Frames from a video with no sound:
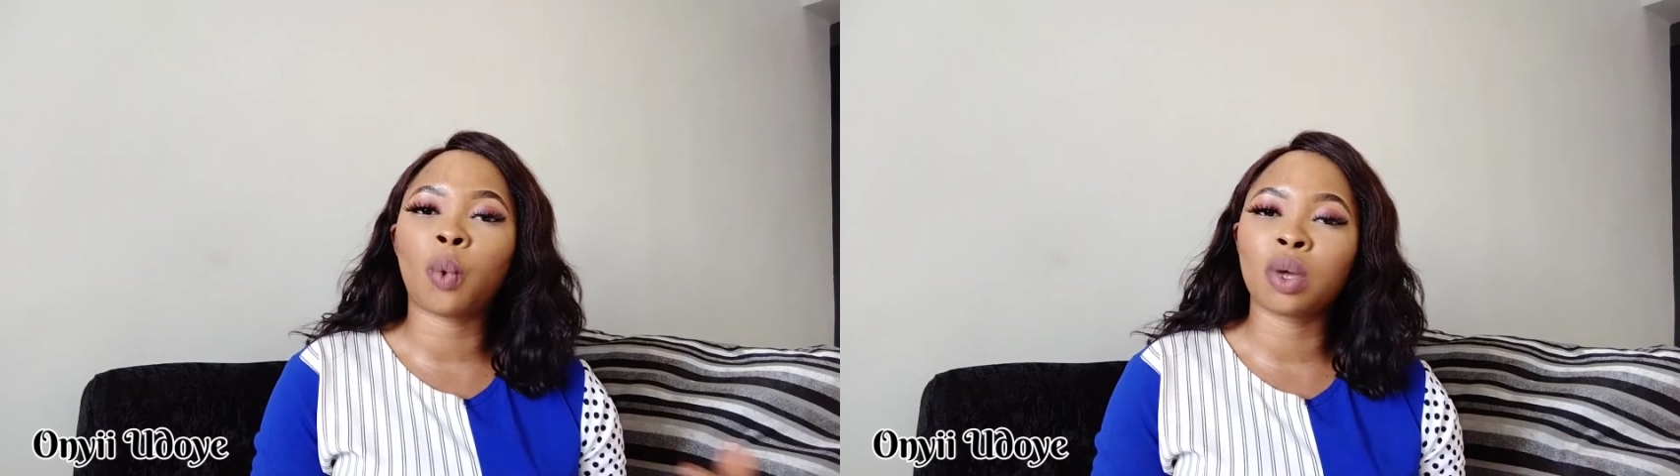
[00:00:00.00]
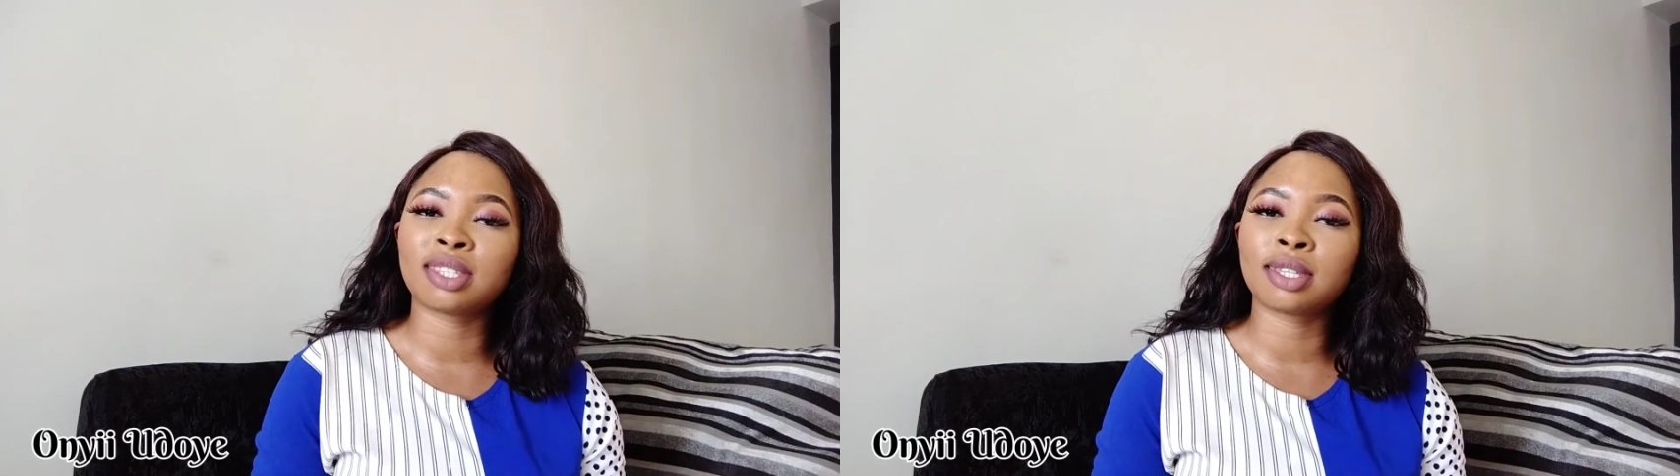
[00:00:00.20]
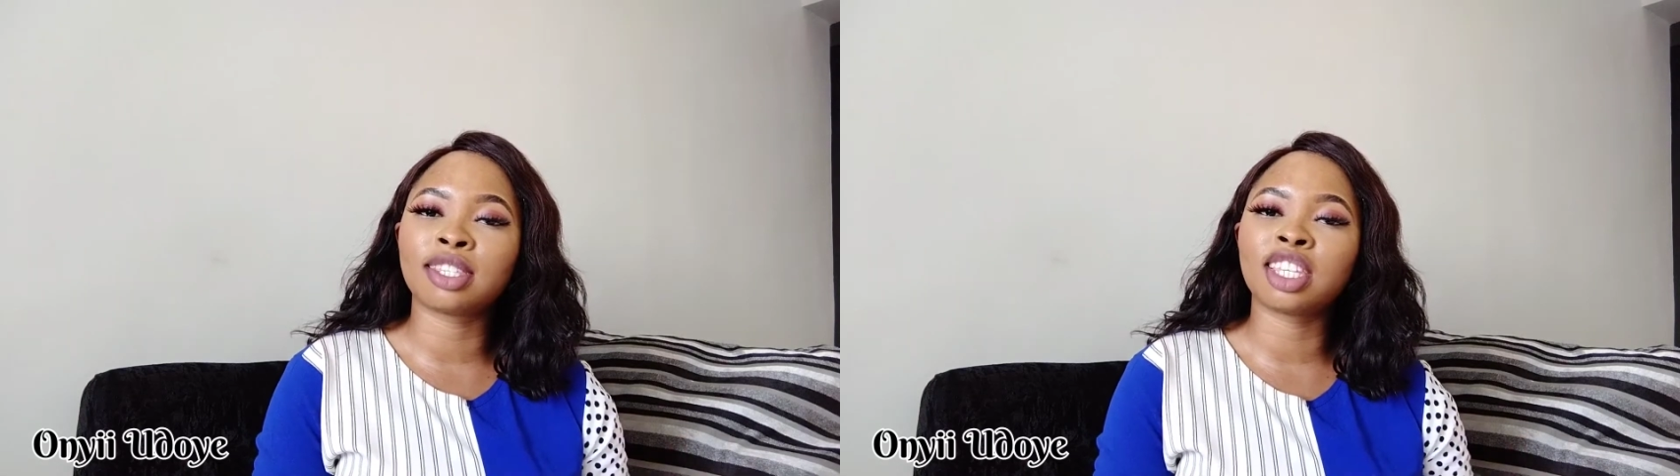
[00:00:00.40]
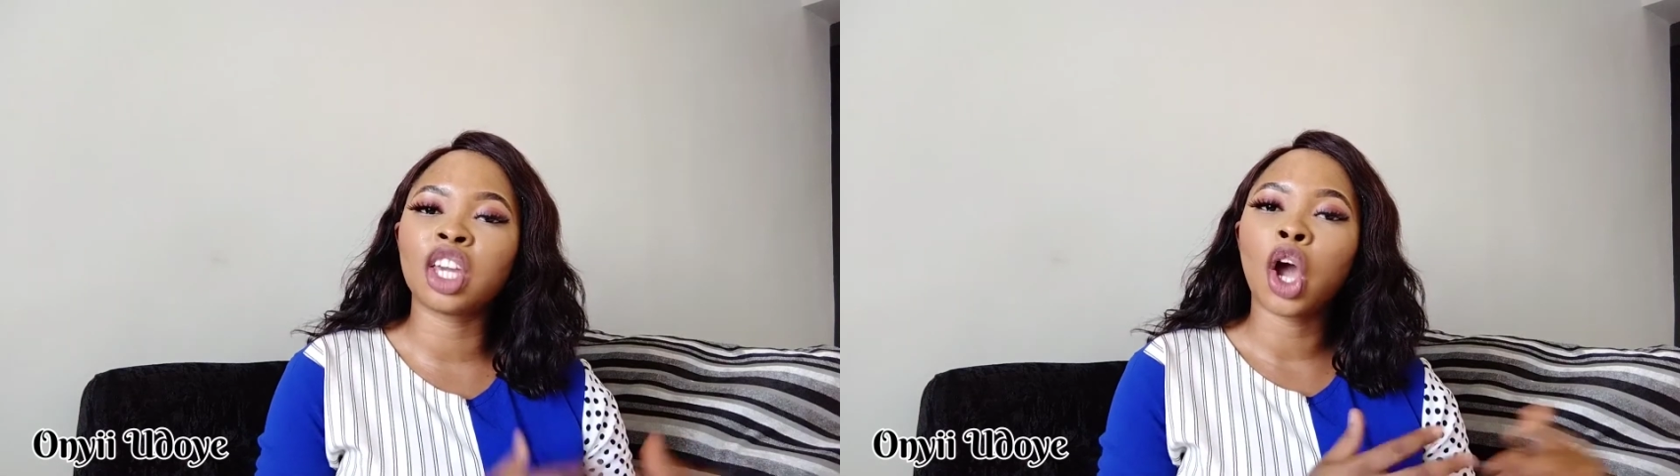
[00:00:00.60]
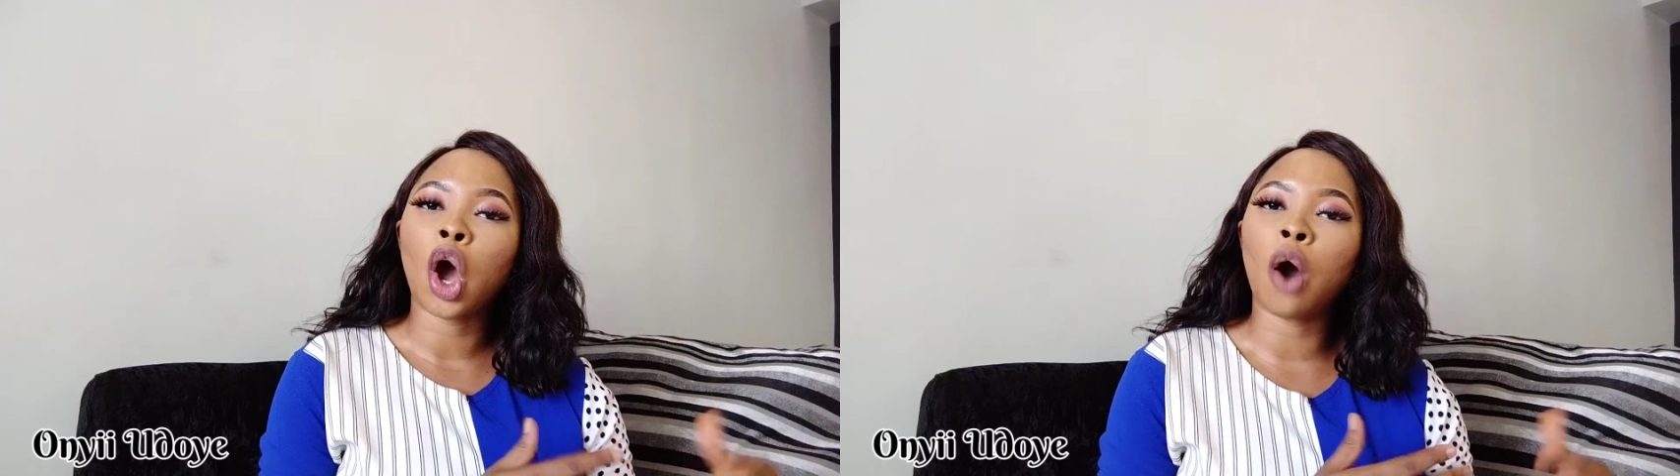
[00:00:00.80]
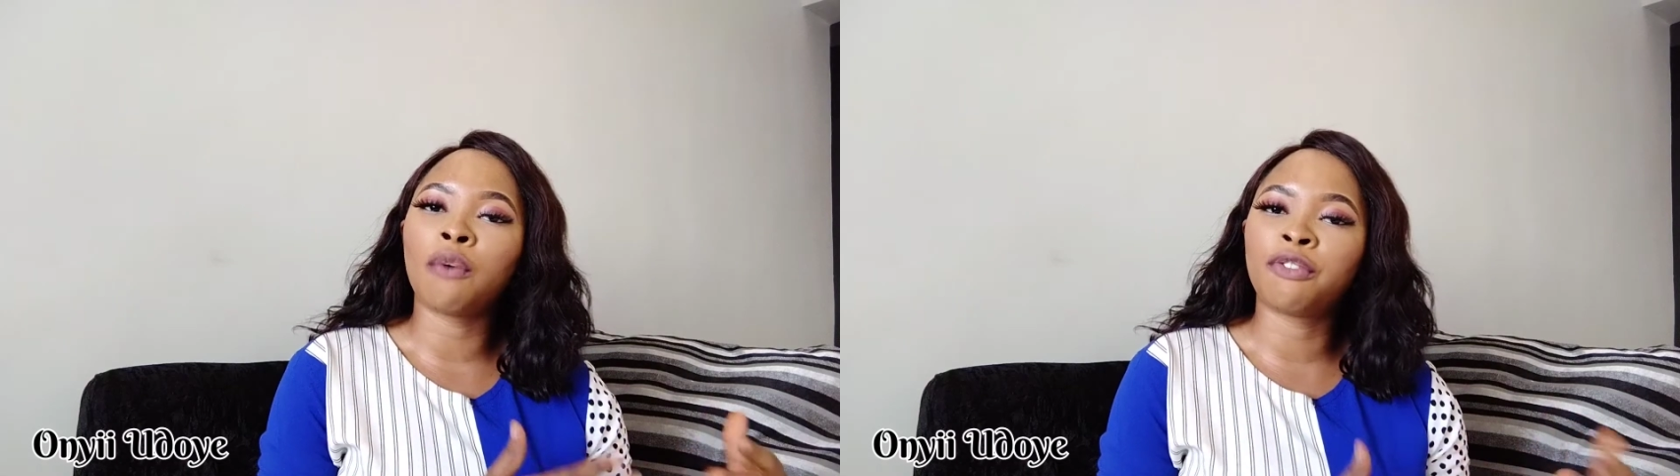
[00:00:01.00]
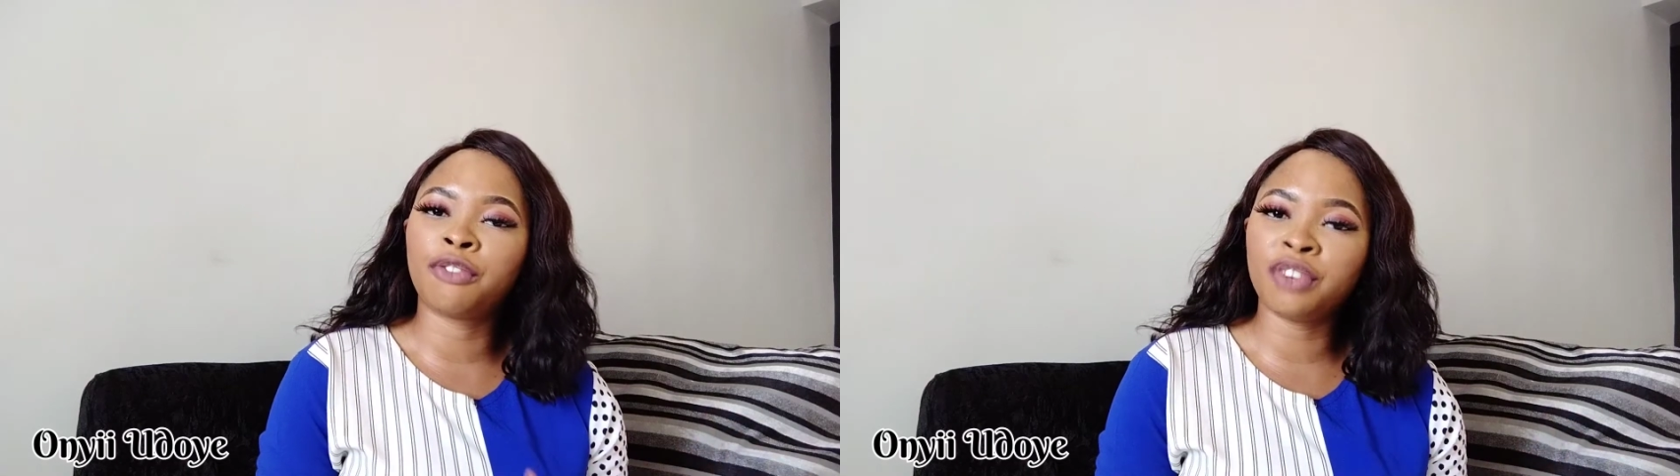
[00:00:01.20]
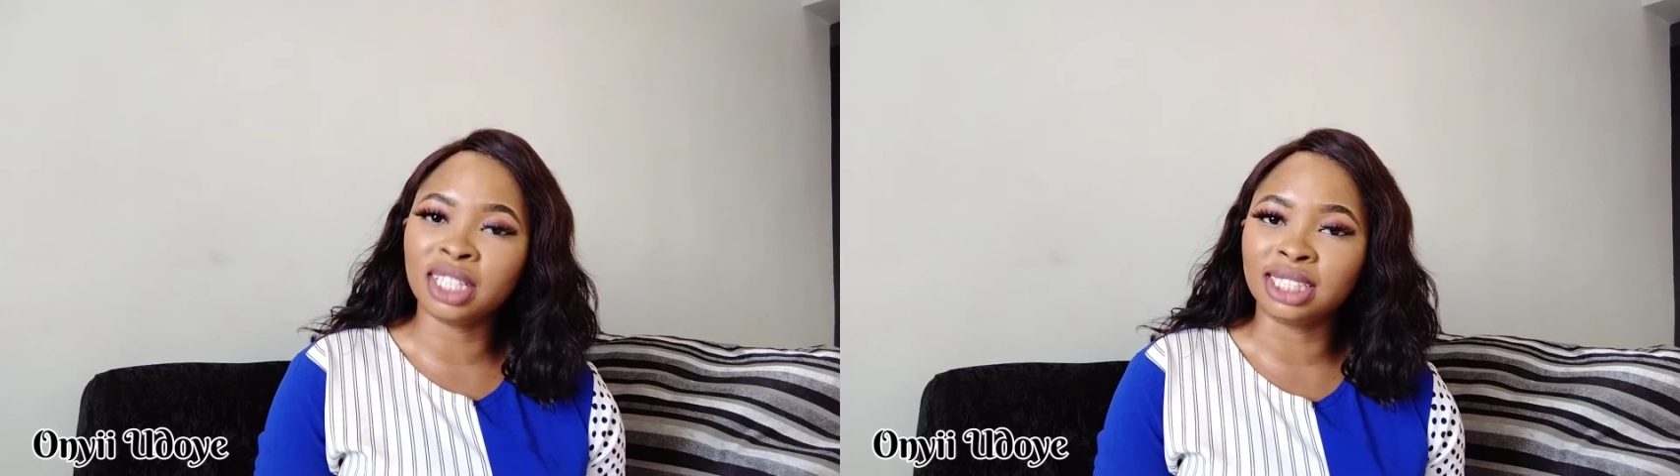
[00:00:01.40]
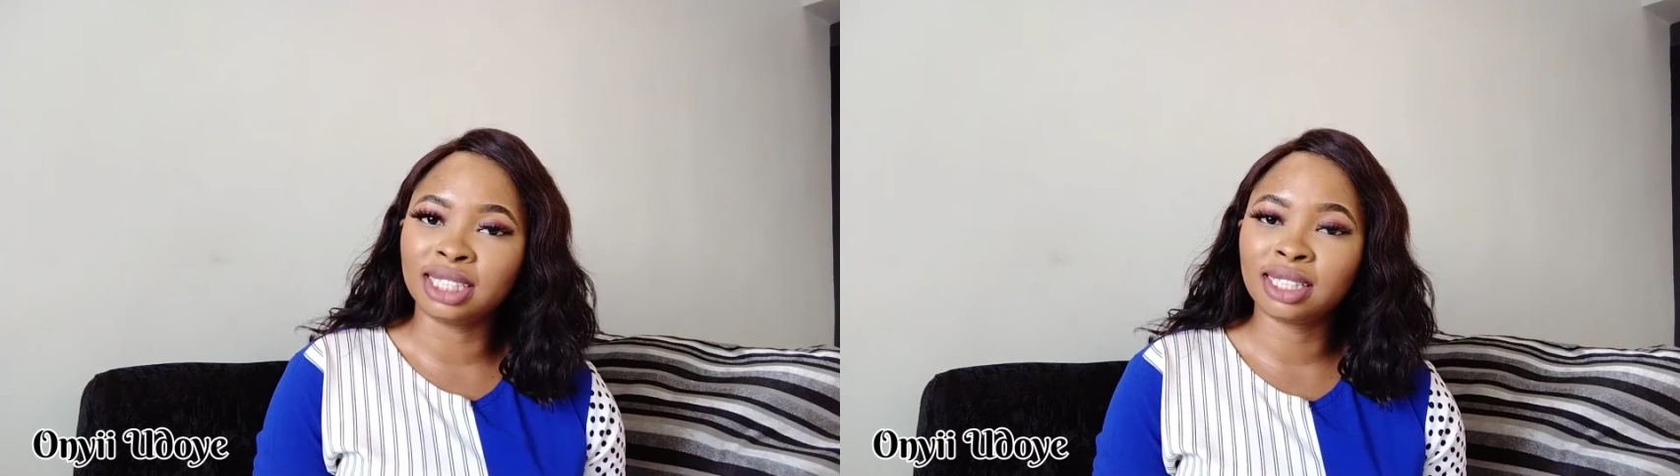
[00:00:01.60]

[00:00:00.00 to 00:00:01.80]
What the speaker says: quantity of feed,